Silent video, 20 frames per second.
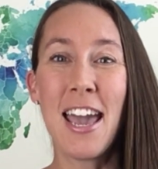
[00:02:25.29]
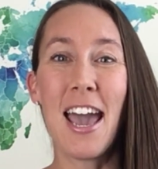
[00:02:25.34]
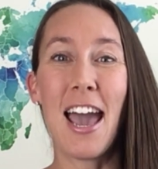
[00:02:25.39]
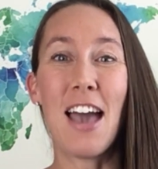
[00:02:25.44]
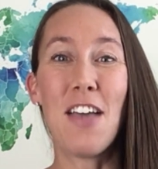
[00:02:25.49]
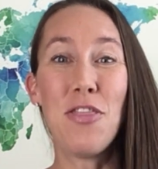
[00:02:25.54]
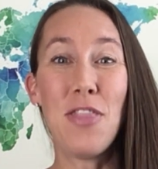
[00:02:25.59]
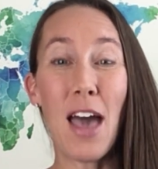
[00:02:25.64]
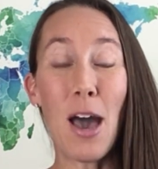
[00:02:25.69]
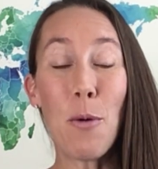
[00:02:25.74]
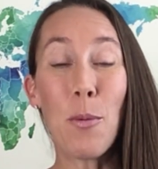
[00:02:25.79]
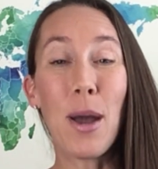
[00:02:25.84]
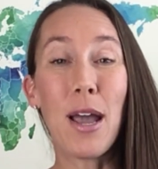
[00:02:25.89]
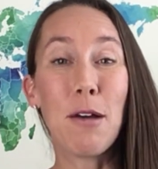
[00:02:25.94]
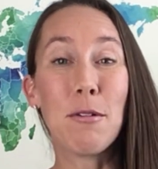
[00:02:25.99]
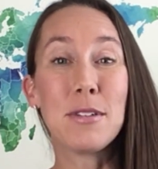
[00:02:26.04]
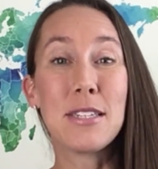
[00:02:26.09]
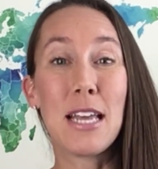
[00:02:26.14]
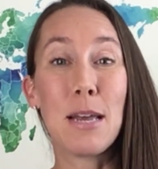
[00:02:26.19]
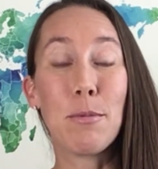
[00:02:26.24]
And that way I
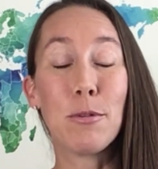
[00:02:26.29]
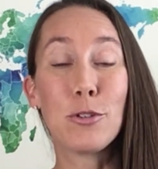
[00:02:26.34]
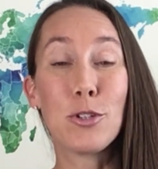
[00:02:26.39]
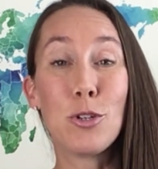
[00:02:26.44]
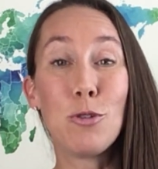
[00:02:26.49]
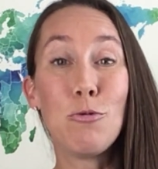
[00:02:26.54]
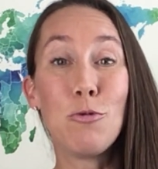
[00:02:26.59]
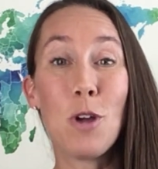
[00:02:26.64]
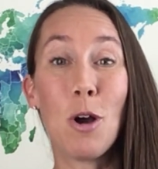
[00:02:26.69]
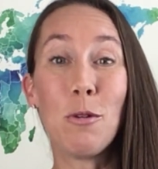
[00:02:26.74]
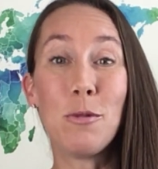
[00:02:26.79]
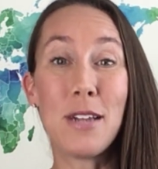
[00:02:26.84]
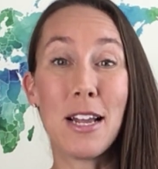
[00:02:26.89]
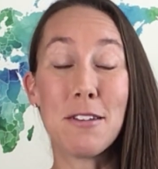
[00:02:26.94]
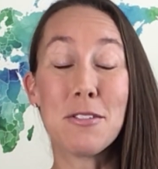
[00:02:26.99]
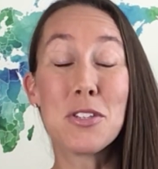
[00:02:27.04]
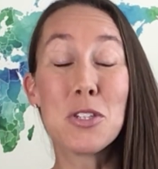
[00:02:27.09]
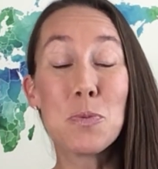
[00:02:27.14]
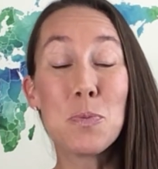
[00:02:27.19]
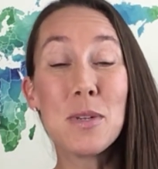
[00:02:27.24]
was able to note
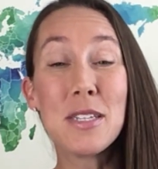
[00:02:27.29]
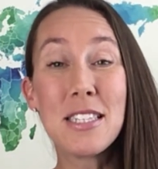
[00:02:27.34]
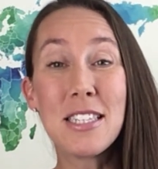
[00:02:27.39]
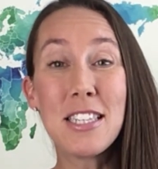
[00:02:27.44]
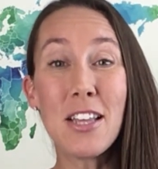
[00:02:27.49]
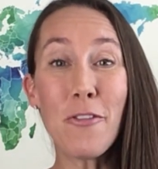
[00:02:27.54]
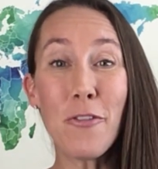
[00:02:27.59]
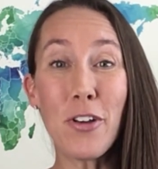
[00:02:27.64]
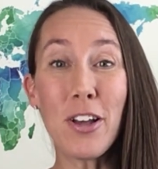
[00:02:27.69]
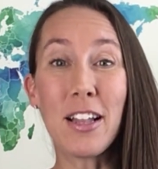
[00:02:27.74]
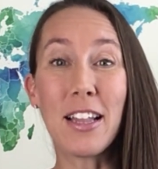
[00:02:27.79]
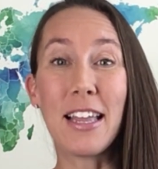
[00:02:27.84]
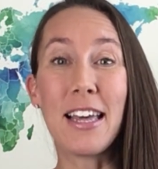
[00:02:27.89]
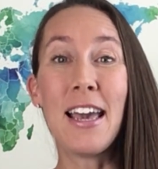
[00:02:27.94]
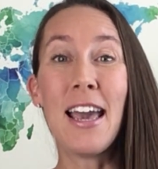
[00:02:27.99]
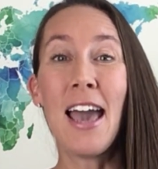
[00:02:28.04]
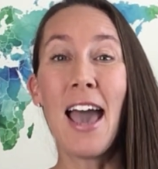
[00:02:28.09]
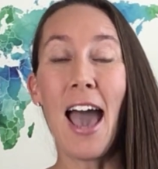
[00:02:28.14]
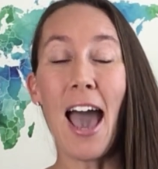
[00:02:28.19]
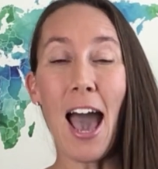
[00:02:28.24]
down
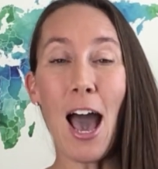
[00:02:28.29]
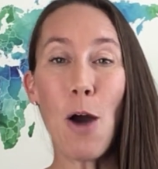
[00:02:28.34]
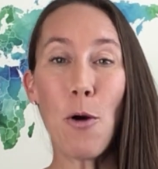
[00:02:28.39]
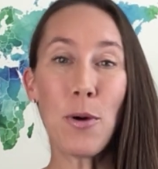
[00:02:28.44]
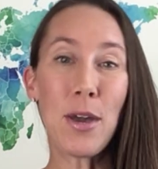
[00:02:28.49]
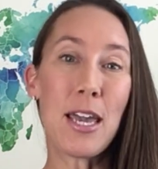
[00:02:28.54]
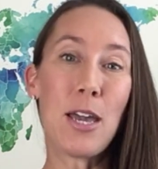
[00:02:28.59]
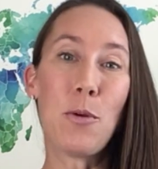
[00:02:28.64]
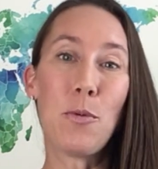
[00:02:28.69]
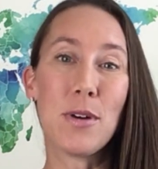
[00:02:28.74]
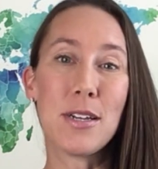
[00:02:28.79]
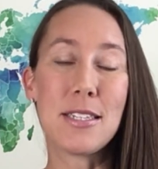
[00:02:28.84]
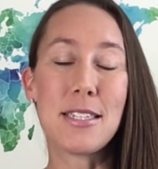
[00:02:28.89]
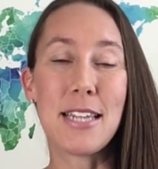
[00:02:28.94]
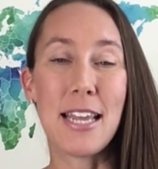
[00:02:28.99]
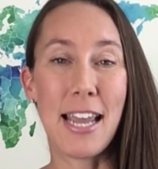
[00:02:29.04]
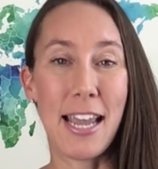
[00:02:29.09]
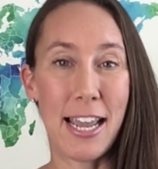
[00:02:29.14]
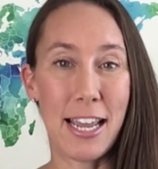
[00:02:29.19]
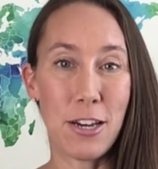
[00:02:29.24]
specifically how he was
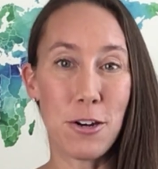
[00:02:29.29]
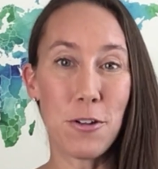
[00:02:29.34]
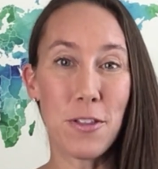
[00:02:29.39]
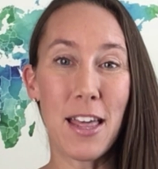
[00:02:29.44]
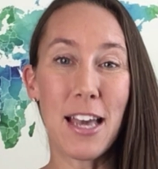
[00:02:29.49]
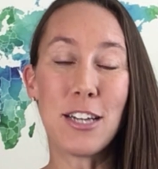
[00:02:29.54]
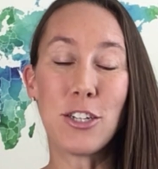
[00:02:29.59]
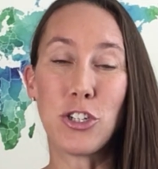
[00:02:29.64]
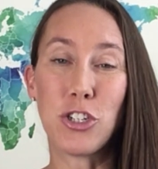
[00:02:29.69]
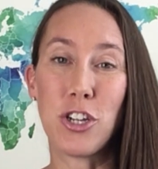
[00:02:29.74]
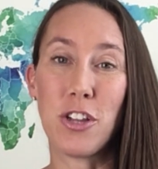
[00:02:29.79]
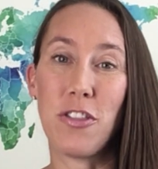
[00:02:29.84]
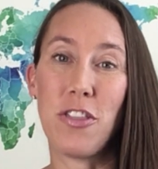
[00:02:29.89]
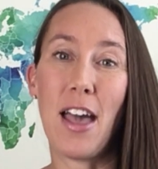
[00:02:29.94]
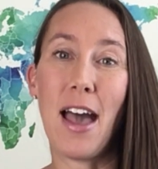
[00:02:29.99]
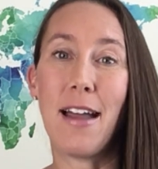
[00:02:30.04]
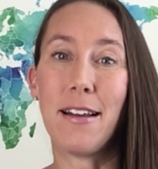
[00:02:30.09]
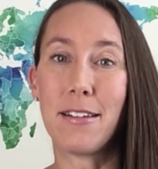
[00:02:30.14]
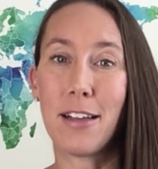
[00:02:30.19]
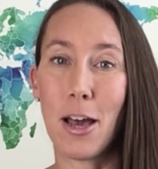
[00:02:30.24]
to handle that should
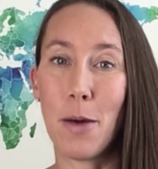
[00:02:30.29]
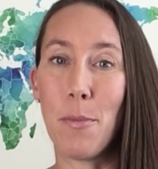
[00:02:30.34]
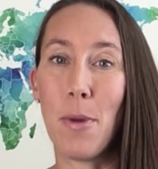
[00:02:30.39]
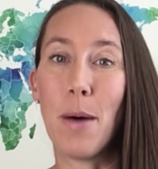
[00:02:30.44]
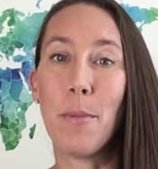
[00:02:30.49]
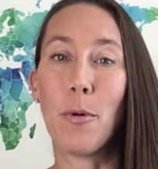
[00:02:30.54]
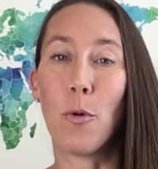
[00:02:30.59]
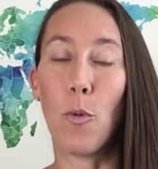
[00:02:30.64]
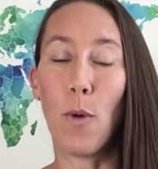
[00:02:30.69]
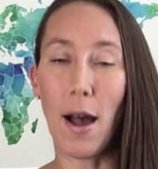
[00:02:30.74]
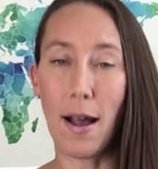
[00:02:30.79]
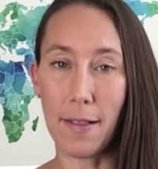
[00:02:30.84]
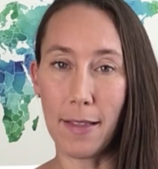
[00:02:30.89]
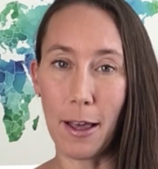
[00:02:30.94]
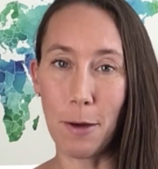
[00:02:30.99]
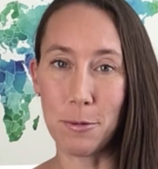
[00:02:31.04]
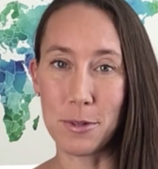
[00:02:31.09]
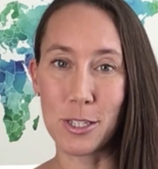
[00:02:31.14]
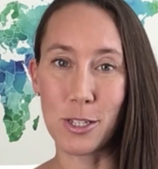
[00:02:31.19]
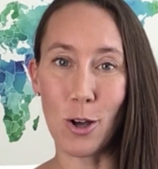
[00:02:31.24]
that come up while
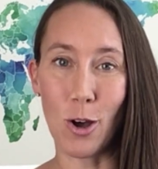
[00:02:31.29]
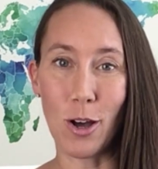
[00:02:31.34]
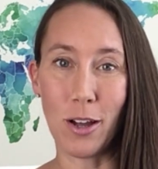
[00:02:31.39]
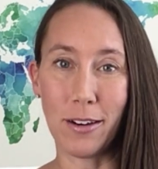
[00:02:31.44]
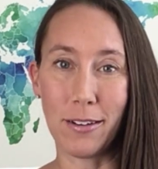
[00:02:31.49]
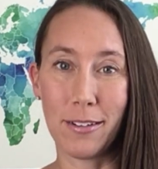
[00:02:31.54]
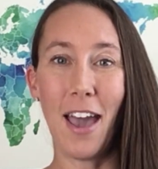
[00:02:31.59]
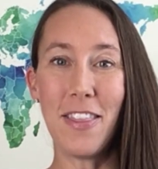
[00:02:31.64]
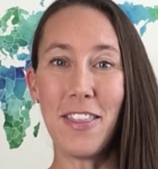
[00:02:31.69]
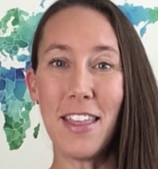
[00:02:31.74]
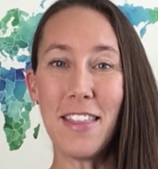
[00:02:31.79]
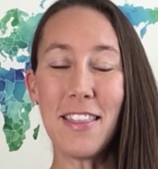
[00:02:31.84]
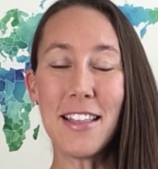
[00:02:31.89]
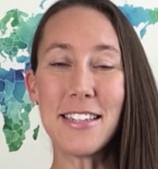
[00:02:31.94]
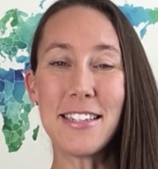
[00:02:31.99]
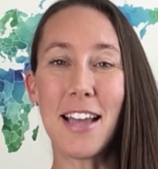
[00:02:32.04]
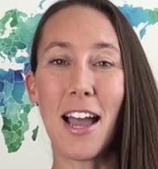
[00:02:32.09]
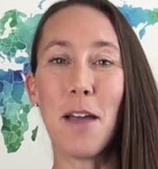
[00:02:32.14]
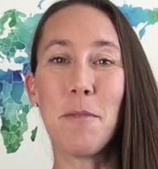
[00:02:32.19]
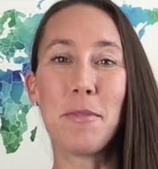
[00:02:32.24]
I was gone. And then
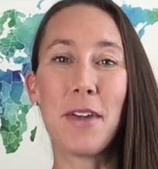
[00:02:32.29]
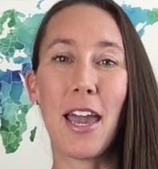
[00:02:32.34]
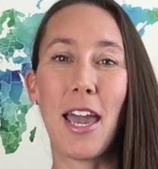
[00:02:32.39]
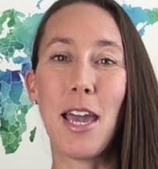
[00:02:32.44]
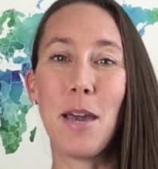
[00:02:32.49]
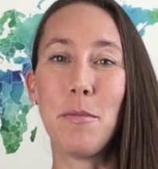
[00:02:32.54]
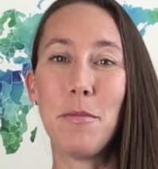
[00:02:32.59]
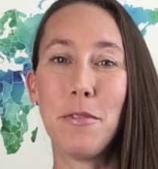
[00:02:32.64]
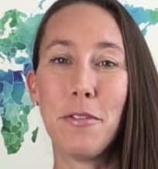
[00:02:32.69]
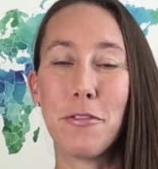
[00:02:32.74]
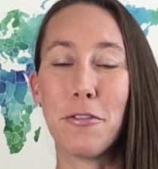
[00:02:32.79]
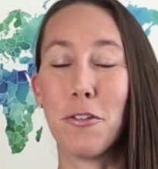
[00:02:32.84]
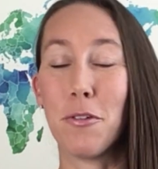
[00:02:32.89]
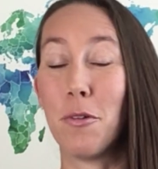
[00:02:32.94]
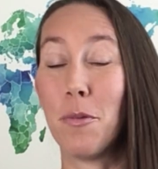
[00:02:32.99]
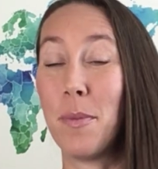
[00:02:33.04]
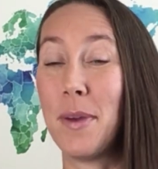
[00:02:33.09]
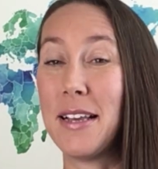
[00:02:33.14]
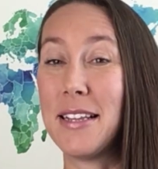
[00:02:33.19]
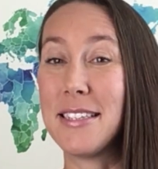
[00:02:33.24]
the time came
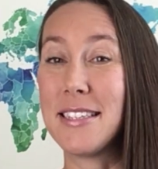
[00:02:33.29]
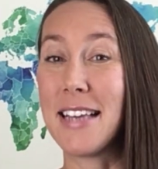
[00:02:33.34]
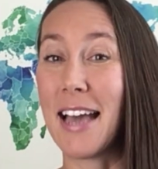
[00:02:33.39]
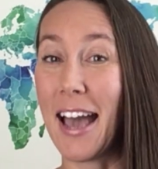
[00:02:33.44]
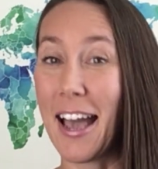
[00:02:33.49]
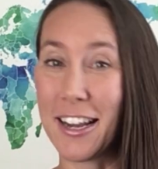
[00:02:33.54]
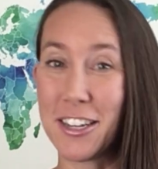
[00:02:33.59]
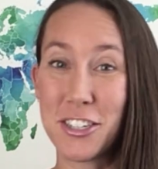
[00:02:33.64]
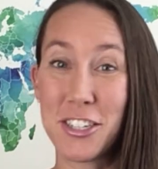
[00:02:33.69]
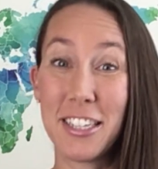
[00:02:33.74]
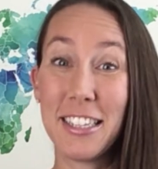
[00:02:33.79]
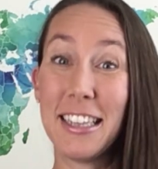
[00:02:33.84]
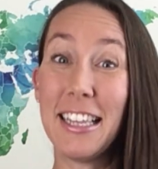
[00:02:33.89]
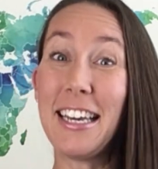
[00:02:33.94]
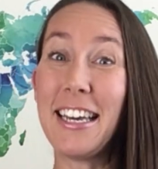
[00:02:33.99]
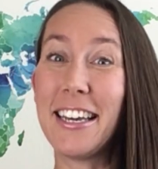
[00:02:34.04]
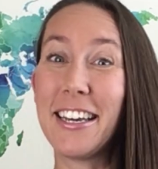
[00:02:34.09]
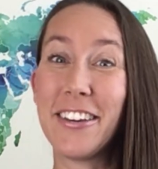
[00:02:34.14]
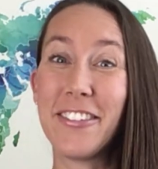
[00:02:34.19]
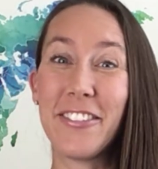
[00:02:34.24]
for me to actually
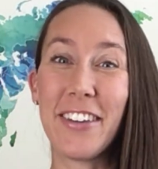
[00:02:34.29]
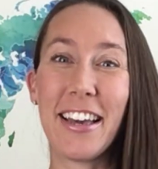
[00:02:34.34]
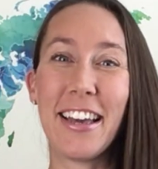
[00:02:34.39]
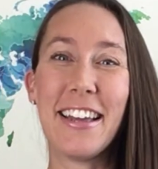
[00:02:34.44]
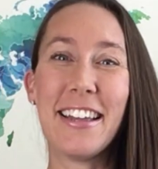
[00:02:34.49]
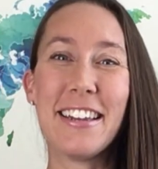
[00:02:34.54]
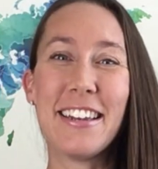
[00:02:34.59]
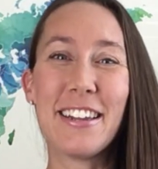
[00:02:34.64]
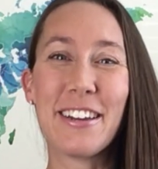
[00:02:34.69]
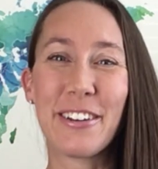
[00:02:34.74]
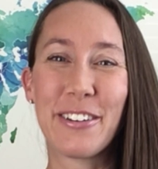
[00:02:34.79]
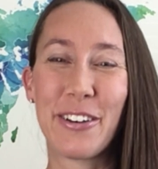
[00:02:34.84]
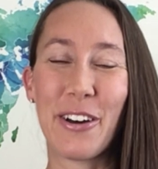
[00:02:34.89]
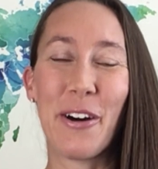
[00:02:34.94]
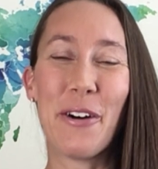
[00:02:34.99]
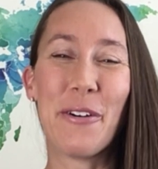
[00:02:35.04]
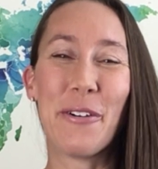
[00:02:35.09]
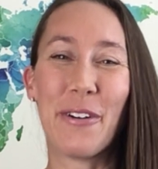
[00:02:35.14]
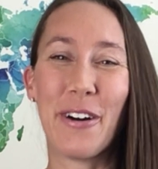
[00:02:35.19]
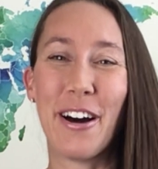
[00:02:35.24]
leave and
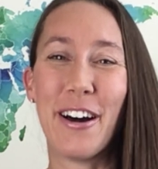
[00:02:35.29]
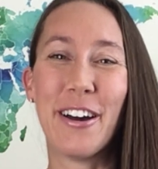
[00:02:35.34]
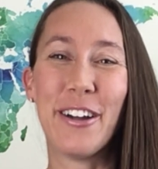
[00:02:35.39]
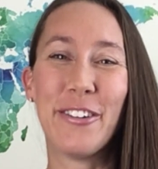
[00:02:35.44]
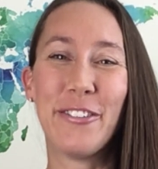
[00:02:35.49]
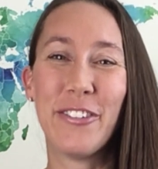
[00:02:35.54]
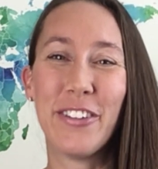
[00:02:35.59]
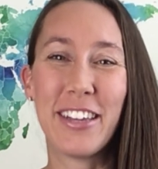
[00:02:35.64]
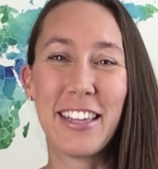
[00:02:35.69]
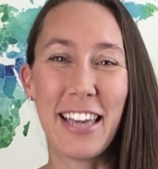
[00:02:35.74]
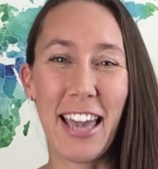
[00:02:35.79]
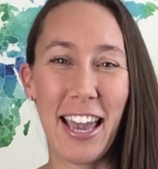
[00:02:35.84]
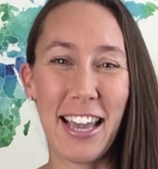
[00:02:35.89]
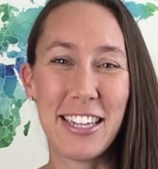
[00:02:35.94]
go on vacation.